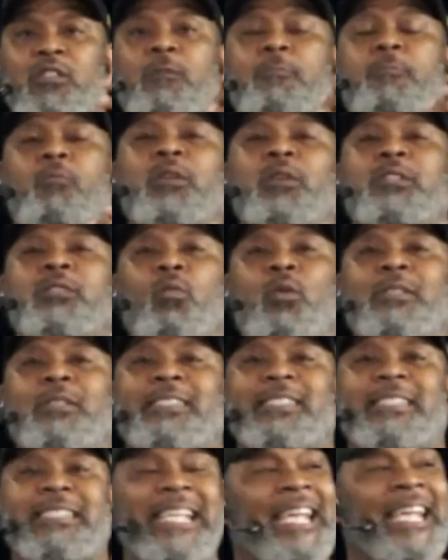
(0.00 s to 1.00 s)
was
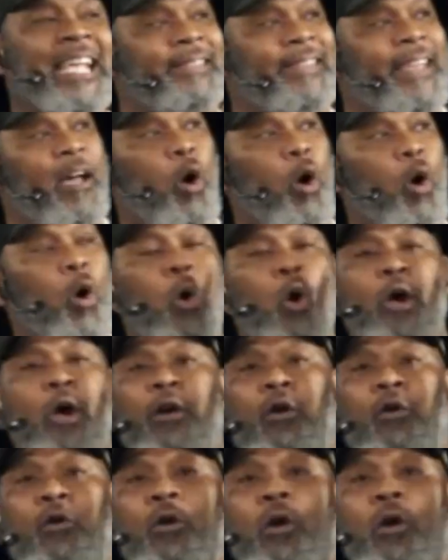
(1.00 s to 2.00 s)
seeing the
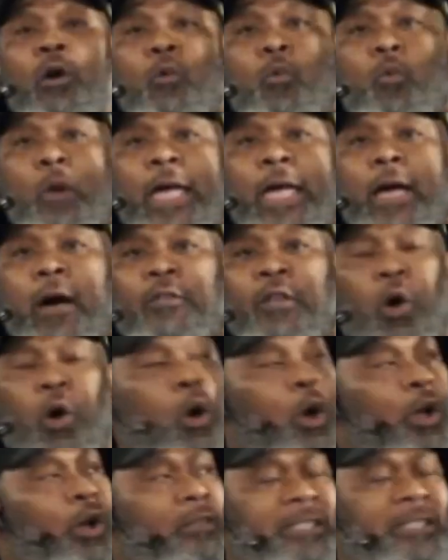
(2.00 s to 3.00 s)
oil well, the
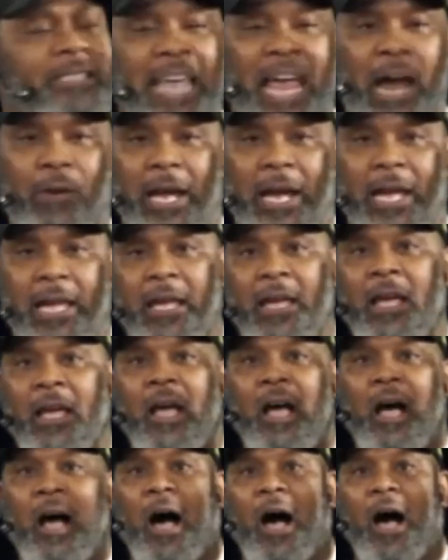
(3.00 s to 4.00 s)
oil derrick,
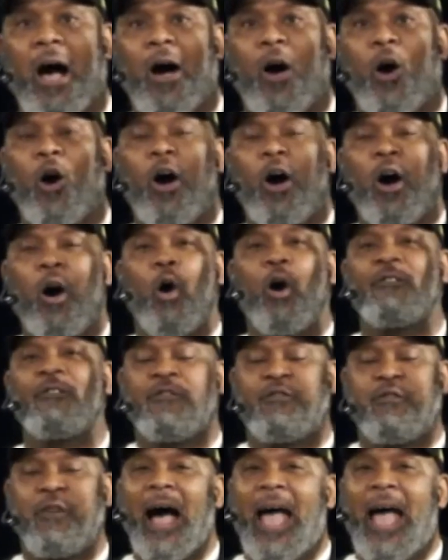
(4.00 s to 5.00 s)
on
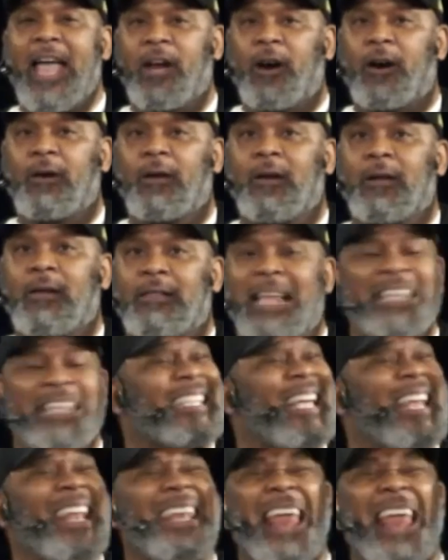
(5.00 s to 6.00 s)
fire. That's
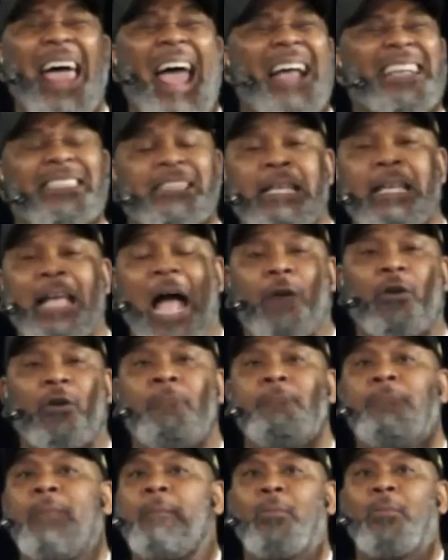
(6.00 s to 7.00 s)
the last thing I
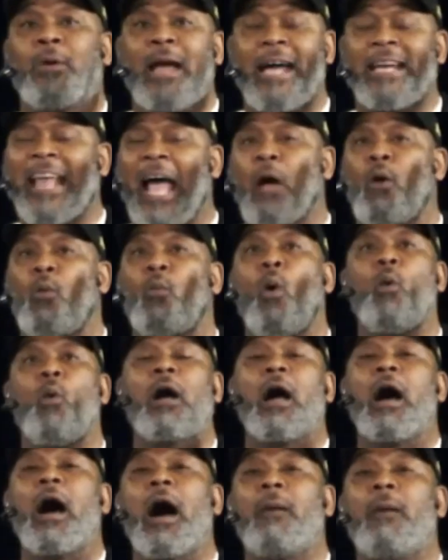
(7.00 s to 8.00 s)
remember. And I
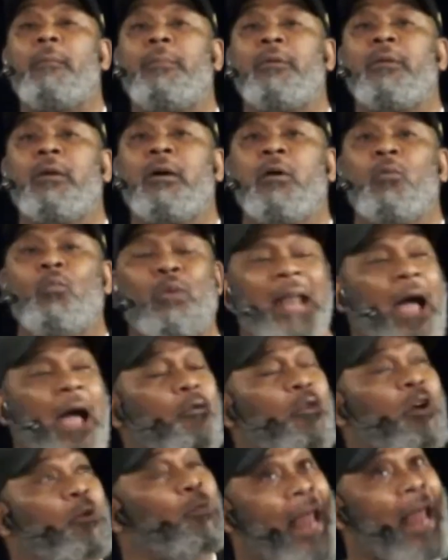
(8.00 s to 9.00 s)
woke up when I
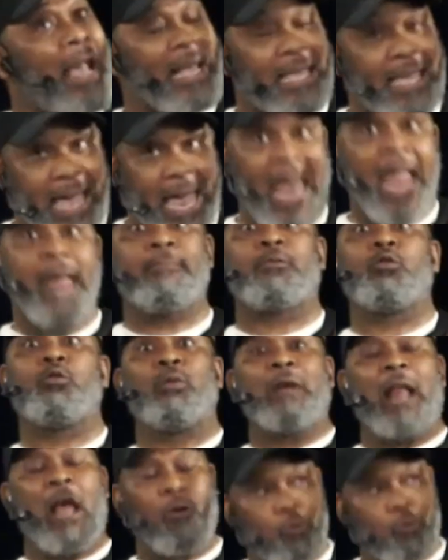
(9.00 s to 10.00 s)

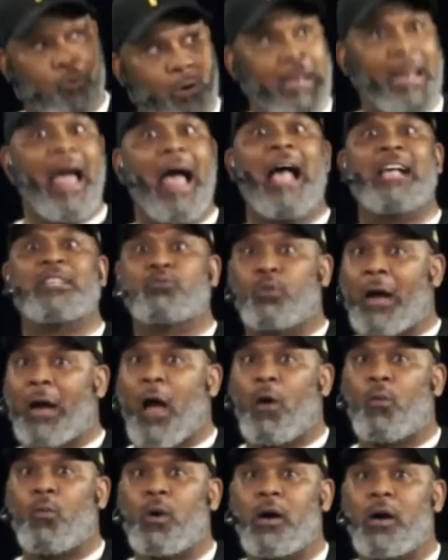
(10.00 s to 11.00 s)
realized where I
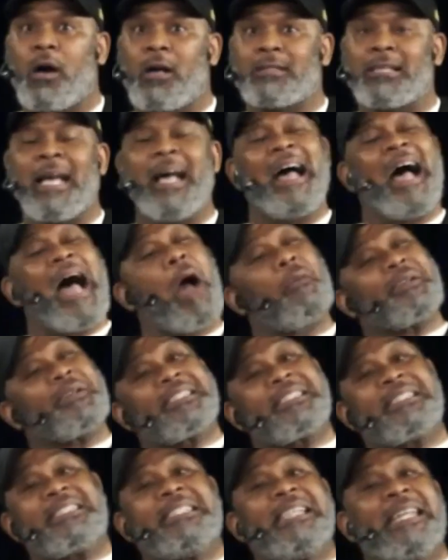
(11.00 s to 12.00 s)
was
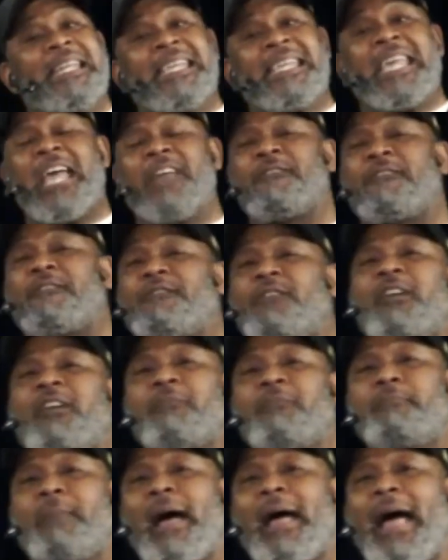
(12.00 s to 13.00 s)
sitting in front of
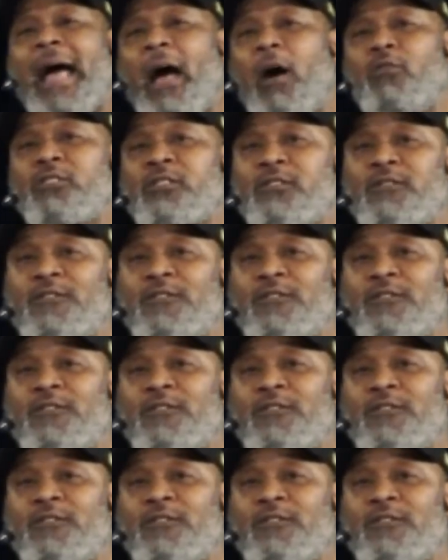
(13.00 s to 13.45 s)
my house